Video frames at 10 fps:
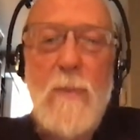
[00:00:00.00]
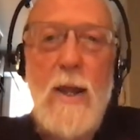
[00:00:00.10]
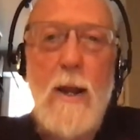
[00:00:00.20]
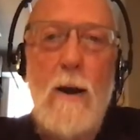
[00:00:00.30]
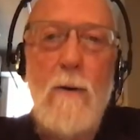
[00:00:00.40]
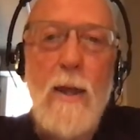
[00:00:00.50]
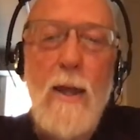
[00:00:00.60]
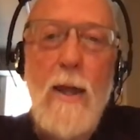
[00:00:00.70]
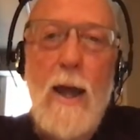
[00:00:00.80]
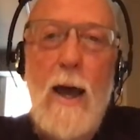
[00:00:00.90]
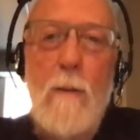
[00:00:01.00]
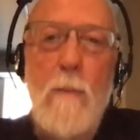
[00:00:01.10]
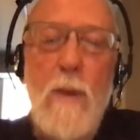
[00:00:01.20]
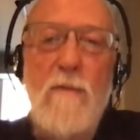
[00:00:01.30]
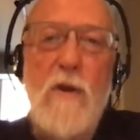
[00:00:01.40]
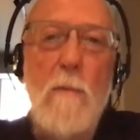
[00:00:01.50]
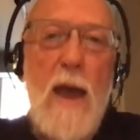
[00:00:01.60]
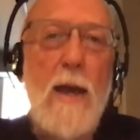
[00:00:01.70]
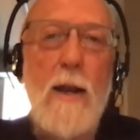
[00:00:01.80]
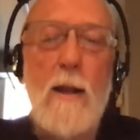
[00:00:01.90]
You know, if you're
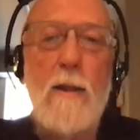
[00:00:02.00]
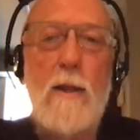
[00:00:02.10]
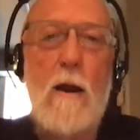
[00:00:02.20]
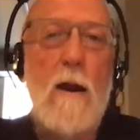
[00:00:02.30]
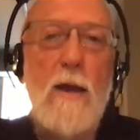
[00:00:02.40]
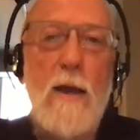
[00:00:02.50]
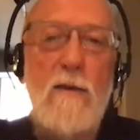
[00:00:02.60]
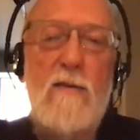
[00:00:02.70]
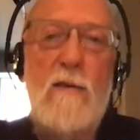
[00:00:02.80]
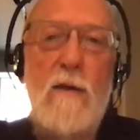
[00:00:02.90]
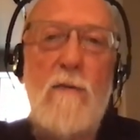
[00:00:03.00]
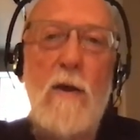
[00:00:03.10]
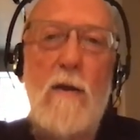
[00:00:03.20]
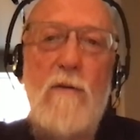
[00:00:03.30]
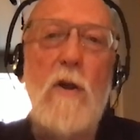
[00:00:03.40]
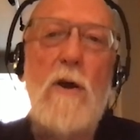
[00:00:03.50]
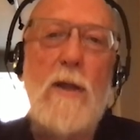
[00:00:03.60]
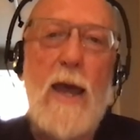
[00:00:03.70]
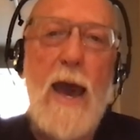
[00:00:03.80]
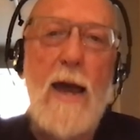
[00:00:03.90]
making there are yeast. If you look
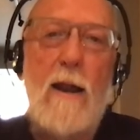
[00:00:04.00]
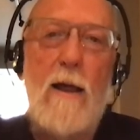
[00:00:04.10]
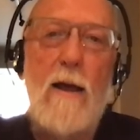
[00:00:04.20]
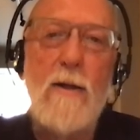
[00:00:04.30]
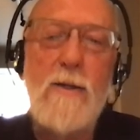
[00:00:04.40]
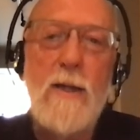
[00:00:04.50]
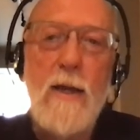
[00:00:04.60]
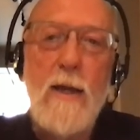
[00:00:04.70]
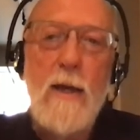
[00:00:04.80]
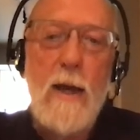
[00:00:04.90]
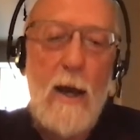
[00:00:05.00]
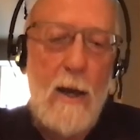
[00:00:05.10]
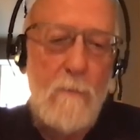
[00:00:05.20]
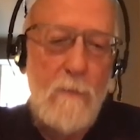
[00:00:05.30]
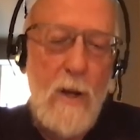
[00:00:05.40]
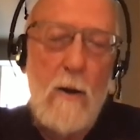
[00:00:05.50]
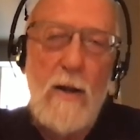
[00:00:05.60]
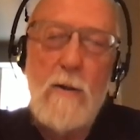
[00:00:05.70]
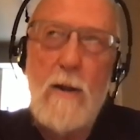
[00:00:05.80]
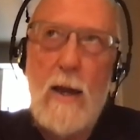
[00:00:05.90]
at the catalogs,
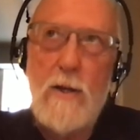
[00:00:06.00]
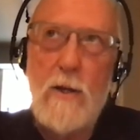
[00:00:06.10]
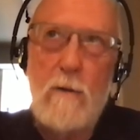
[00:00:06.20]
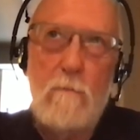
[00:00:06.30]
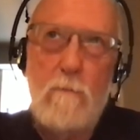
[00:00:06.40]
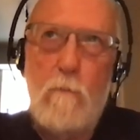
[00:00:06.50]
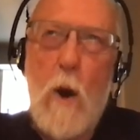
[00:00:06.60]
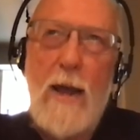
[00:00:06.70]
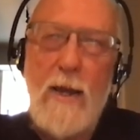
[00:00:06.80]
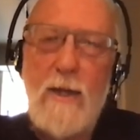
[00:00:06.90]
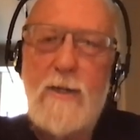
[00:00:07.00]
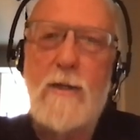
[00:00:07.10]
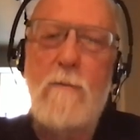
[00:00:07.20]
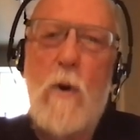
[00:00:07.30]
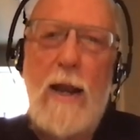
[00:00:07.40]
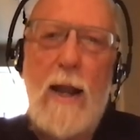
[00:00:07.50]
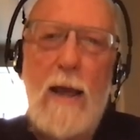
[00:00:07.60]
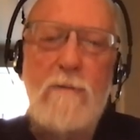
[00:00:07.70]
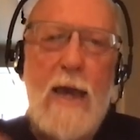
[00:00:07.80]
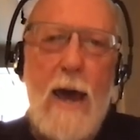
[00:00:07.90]
I took Y Yeast and White
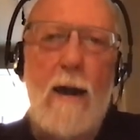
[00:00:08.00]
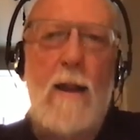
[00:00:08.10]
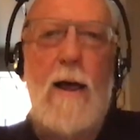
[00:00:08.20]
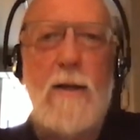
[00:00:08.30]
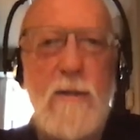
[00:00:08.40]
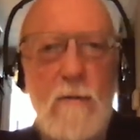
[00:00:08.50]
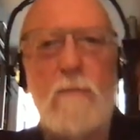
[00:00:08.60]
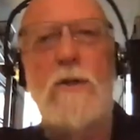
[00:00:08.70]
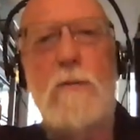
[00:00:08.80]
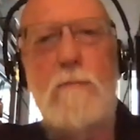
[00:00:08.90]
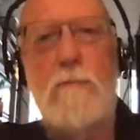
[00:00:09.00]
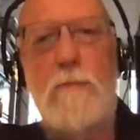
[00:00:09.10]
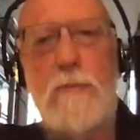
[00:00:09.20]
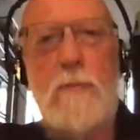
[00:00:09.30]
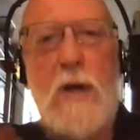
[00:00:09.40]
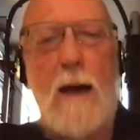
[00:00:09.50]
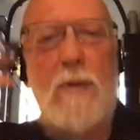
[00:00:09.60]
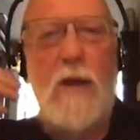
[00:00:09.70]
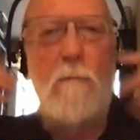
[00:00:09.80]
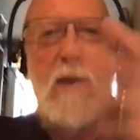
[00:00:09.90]
Labs catalogs and just
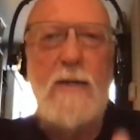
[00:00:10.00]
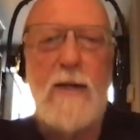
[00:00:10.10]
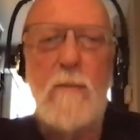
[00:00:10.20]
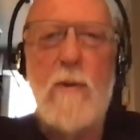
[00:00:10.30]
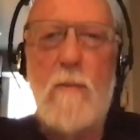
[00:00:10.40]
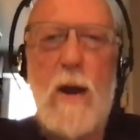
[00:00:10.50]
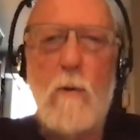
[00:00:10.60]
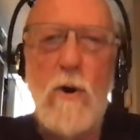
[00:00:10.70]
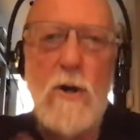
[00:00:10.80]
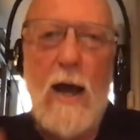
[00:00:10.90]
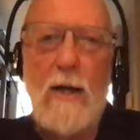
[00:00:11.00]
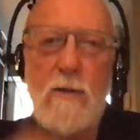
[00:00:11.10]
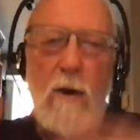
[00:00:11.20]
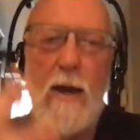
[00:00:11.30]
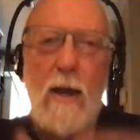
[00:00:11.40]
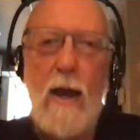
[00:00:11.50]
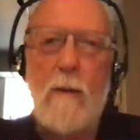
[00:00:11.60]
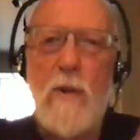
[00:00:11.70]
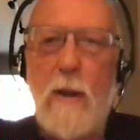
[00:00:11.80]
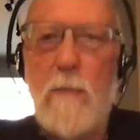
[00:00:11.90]
copied and pasted them into my Word doc so I could
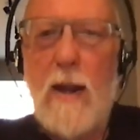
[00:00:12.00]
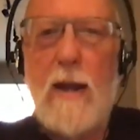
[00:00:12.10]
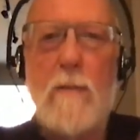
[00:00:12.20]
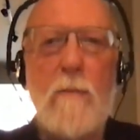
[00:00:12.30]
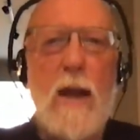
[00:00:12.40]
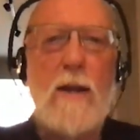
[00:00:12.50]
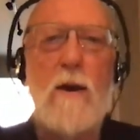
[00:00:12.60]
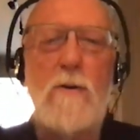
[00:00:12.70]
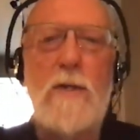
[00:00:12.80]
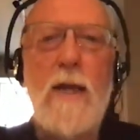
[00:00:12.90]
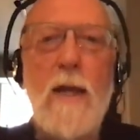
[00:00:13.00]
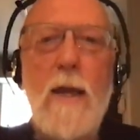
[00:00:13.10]
kind of manipulate them and make notes.